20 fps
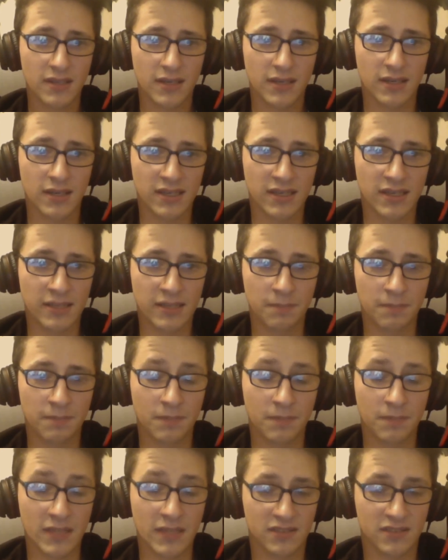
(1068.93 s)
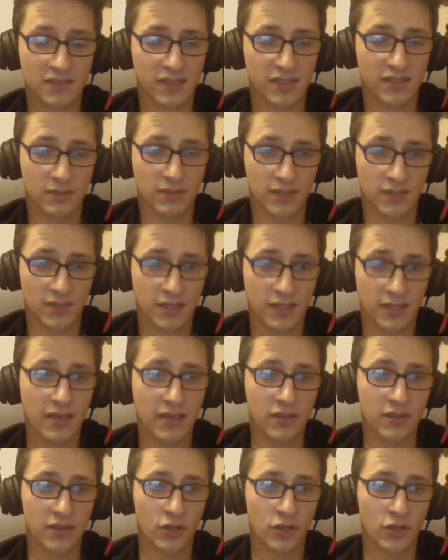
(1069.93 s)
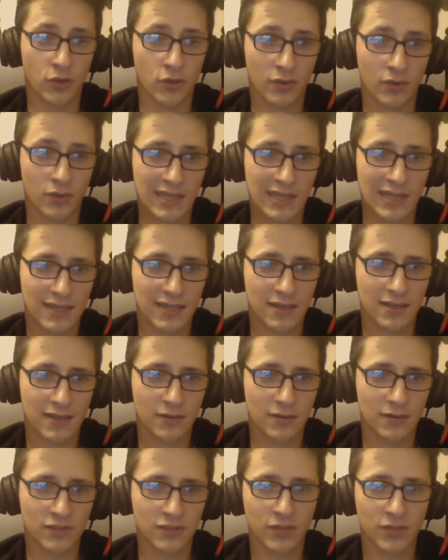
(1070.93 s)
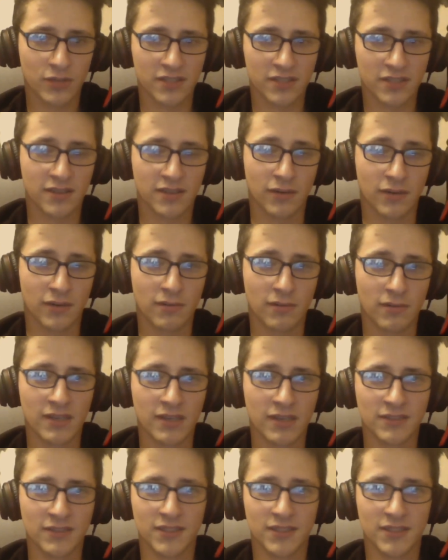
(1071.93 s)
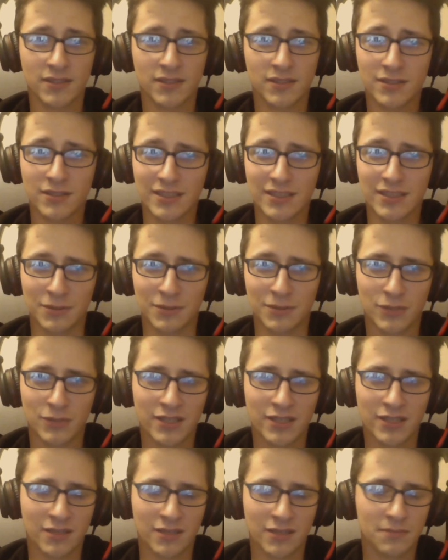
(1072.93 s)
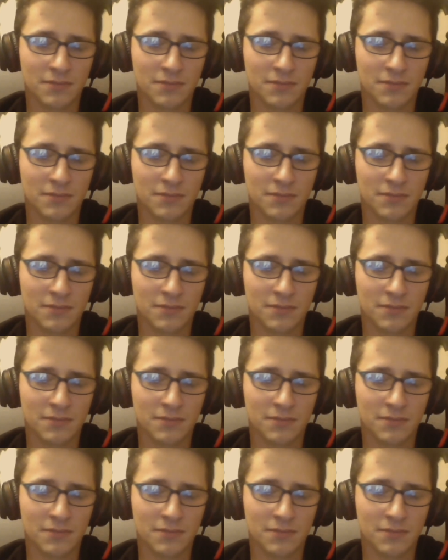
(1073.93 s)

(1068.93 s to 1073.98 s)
And instead, he was like, hey, yo, let's try this out. And I was like, okay, why not?